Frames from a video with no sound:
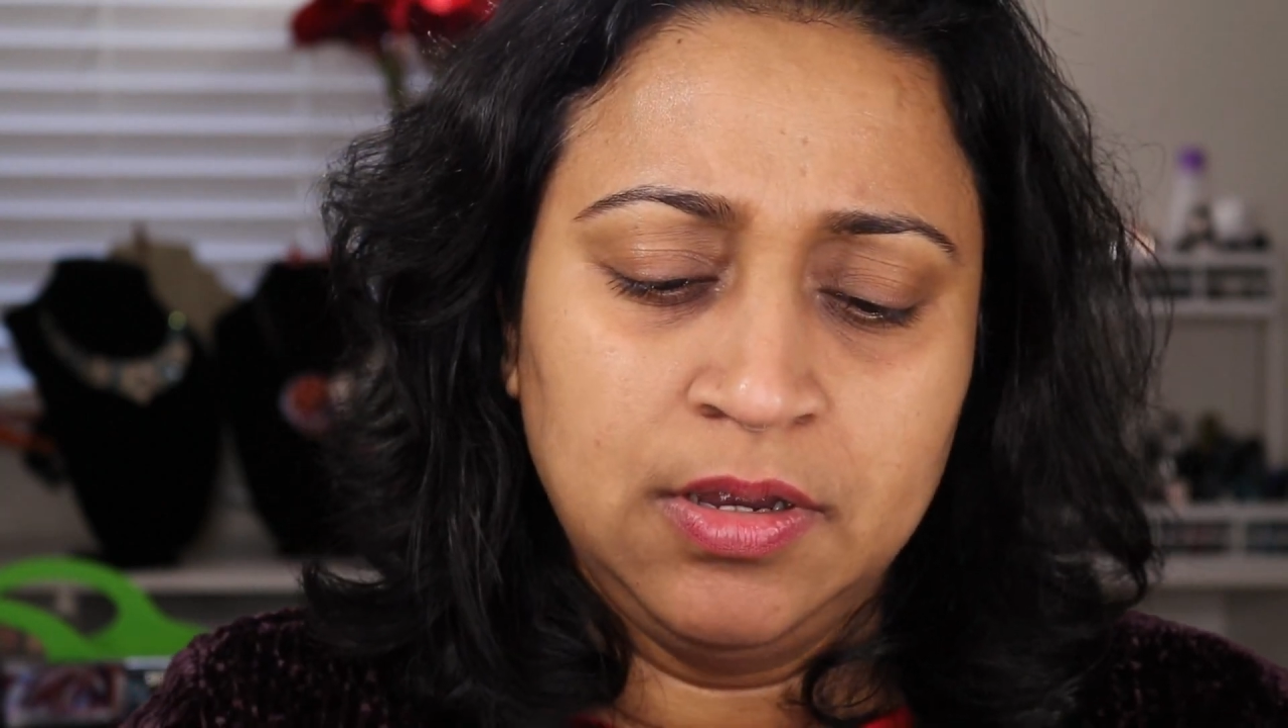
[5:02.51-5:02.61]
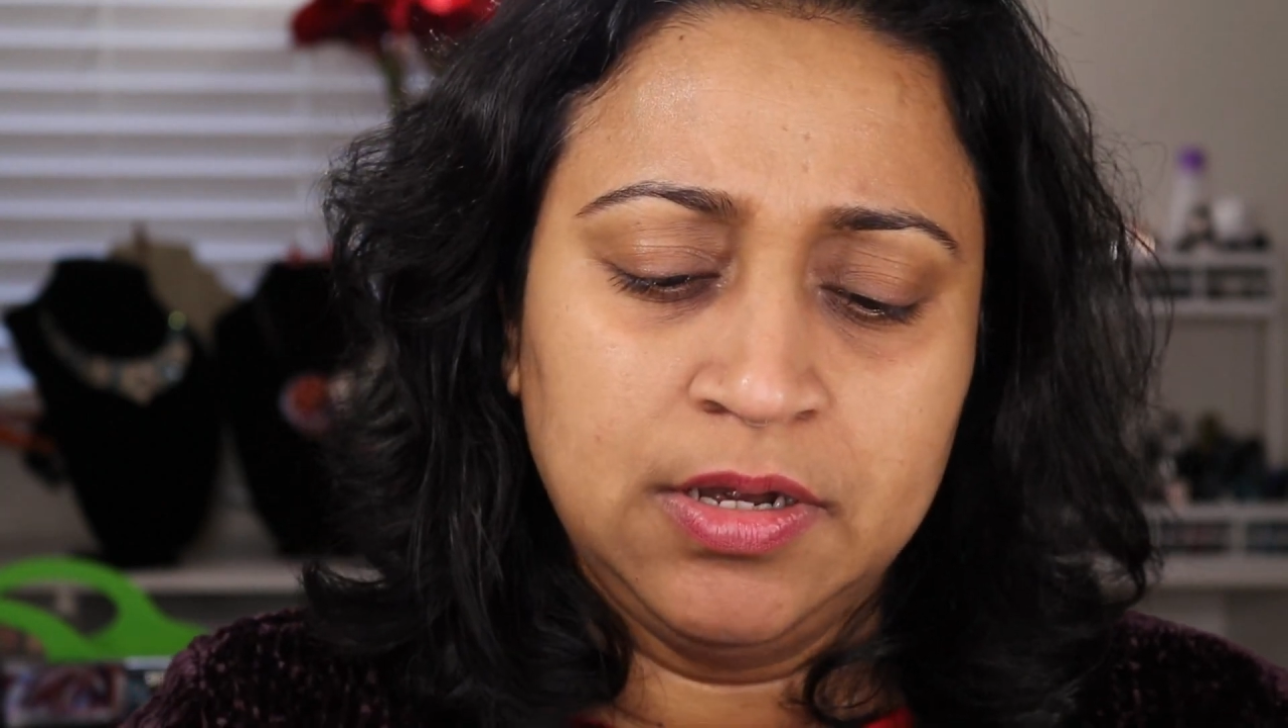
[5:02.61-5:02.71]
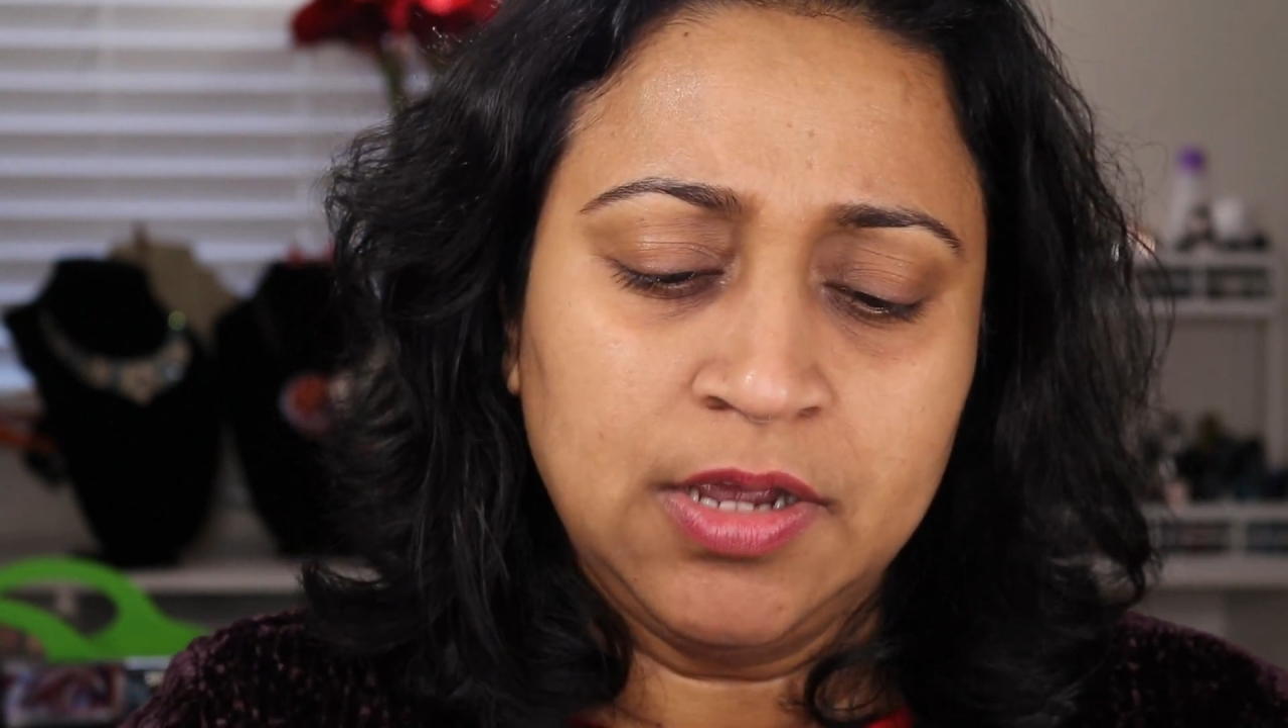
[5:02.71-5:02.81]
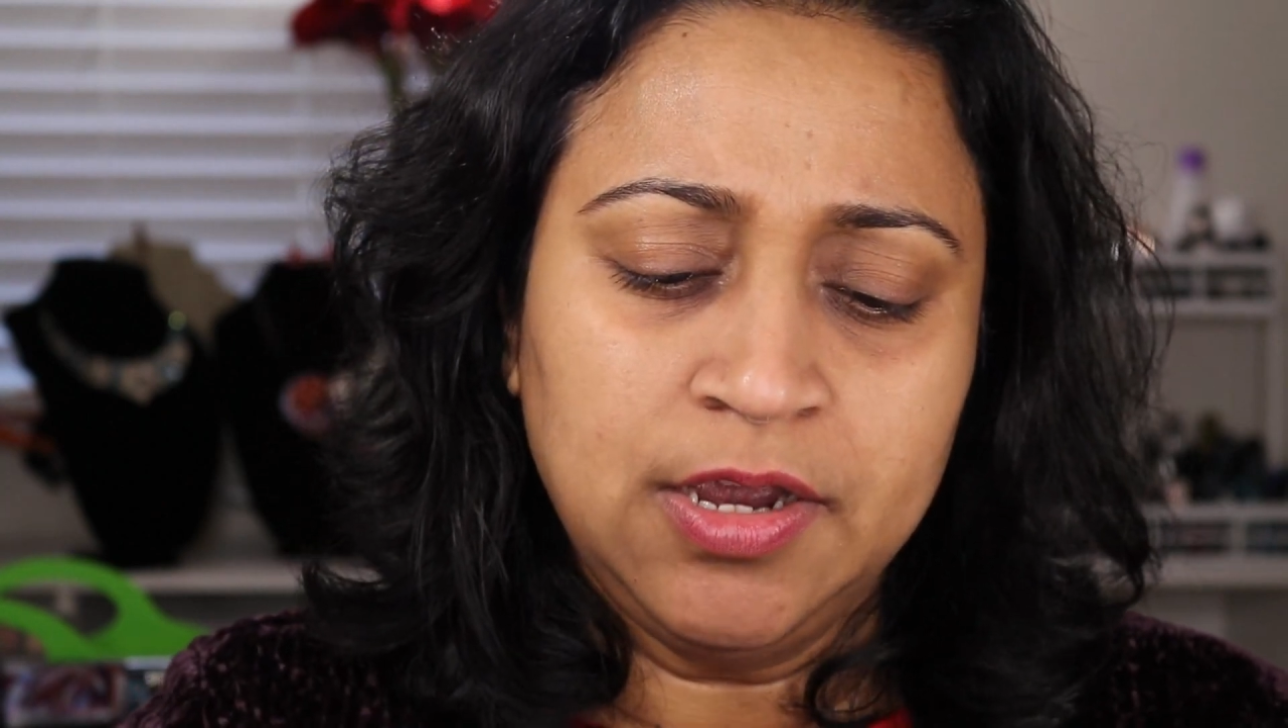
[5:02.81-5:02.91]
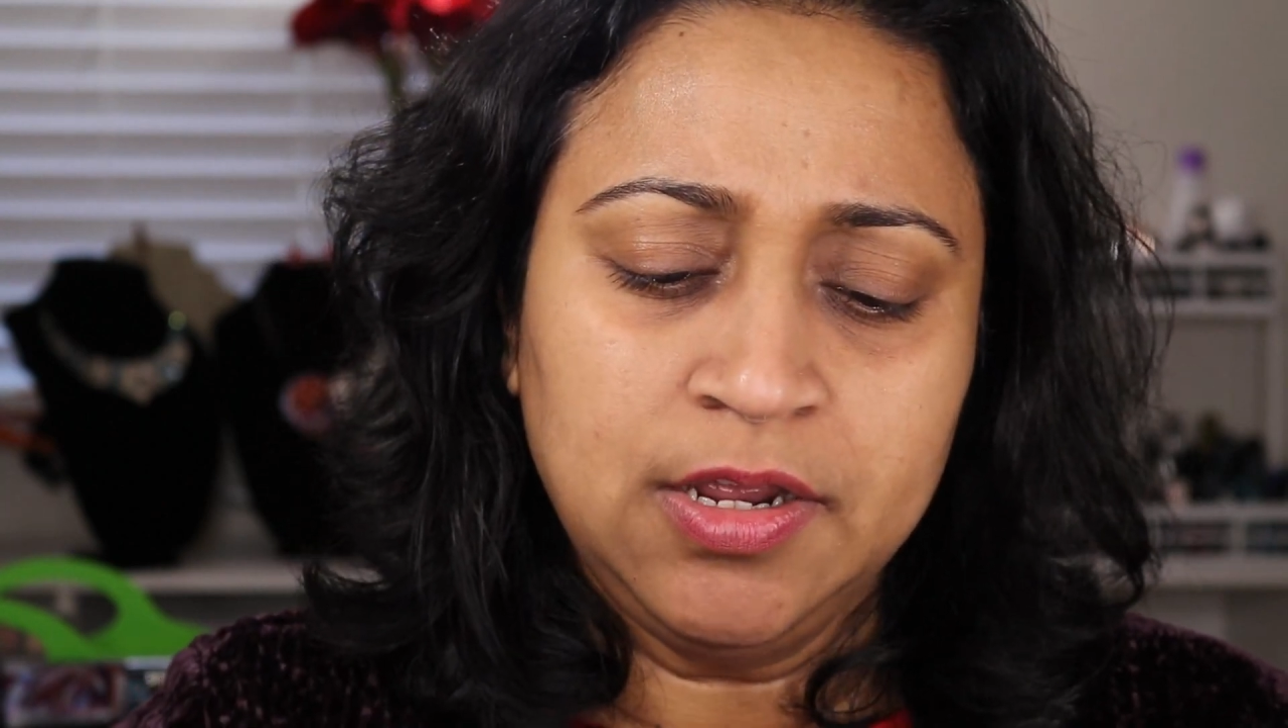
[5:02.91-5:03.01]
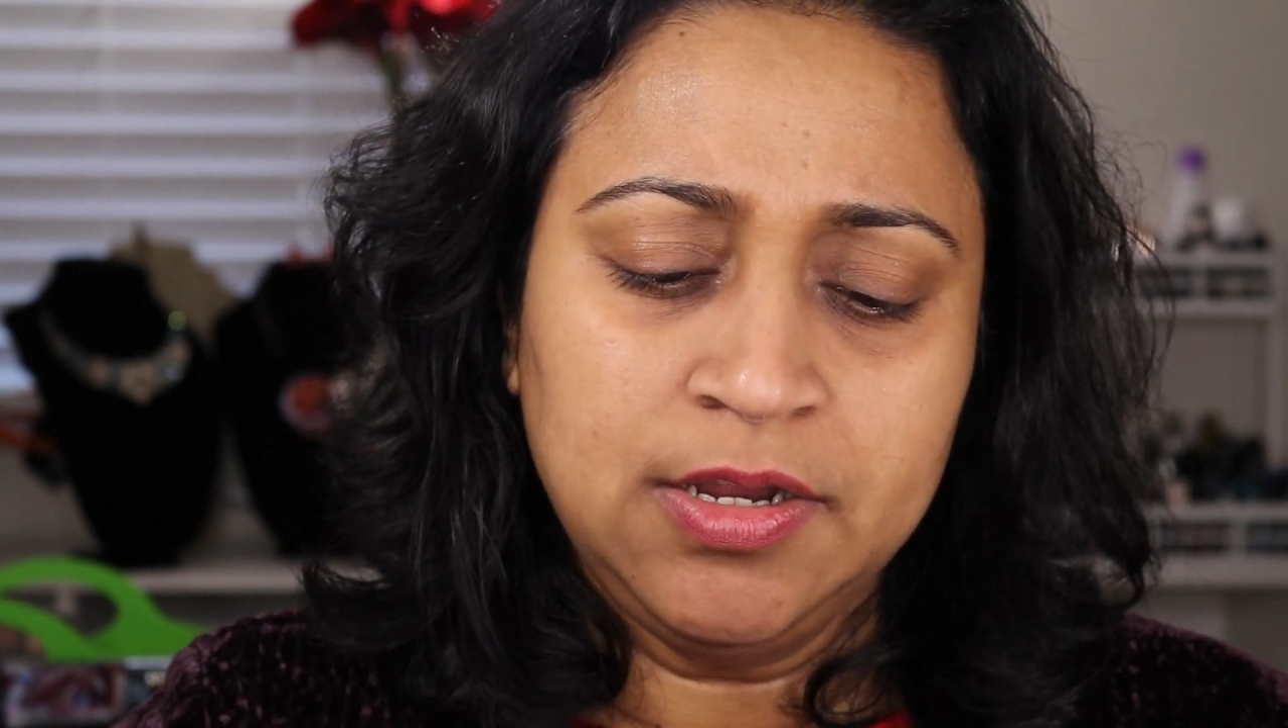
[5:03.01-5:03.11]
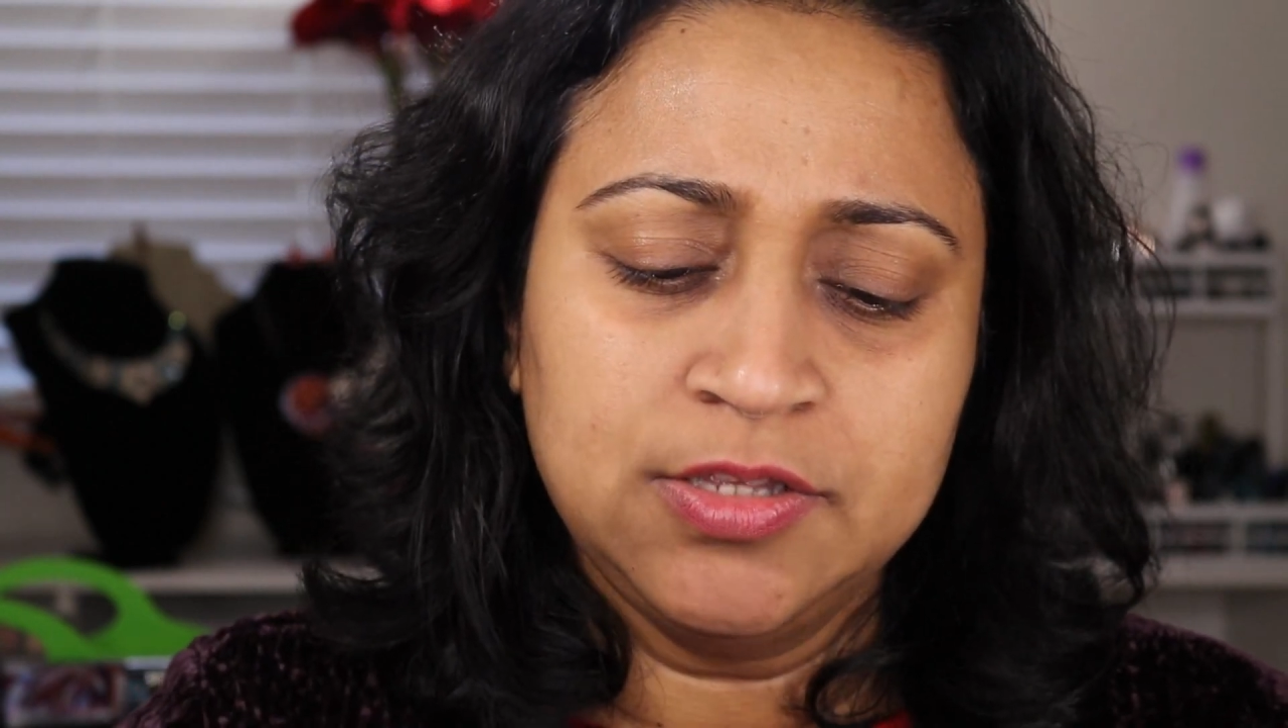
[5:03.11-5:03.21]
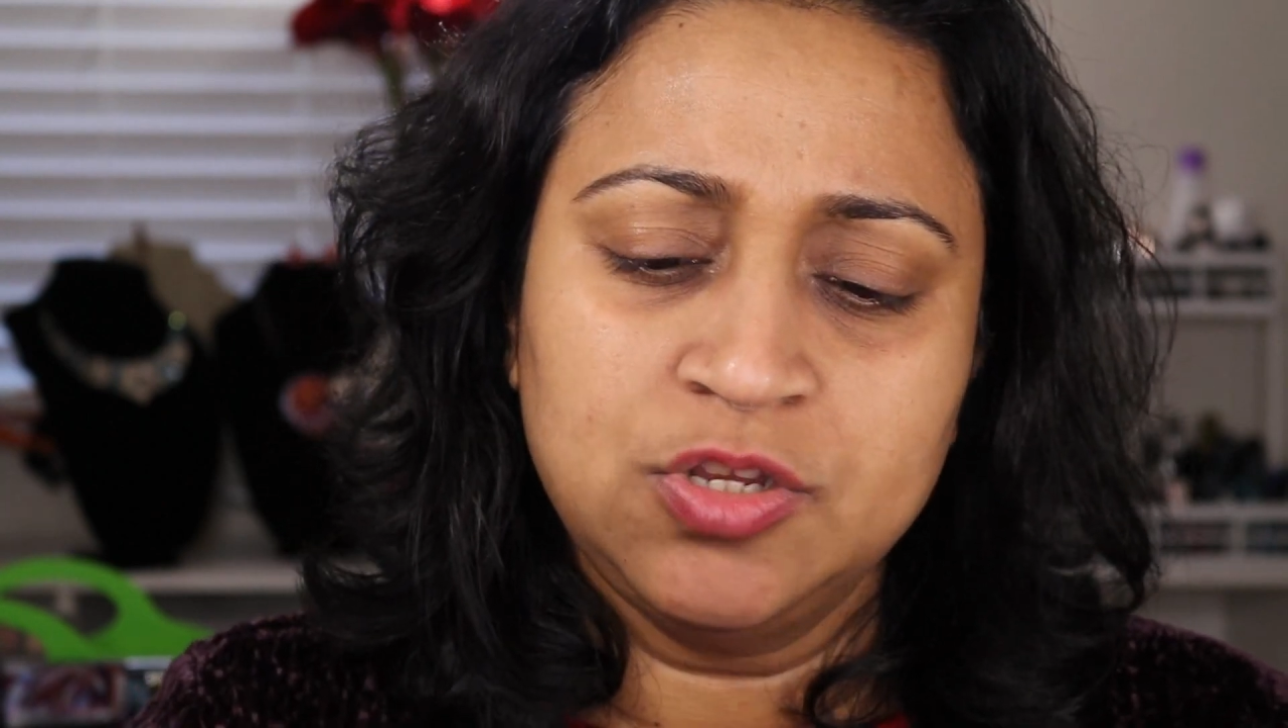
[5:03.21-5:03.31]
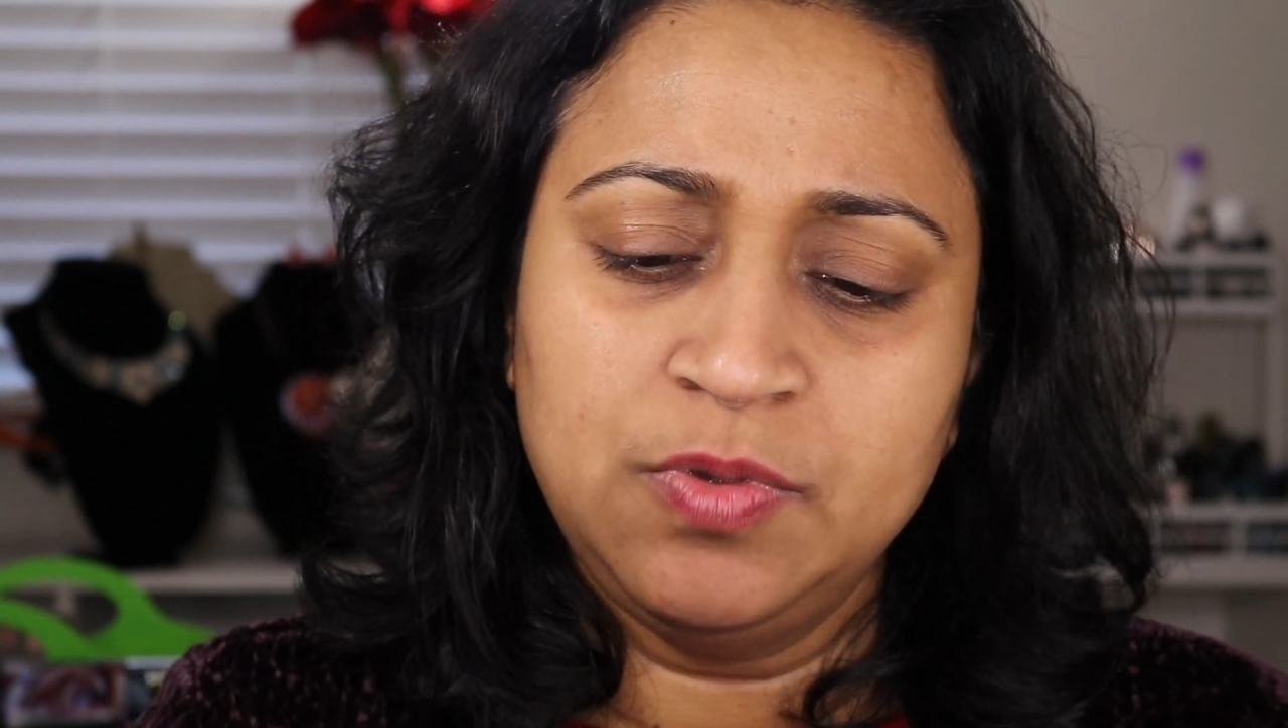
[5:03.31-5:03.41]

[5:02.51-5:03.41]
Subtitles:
it kind of needs to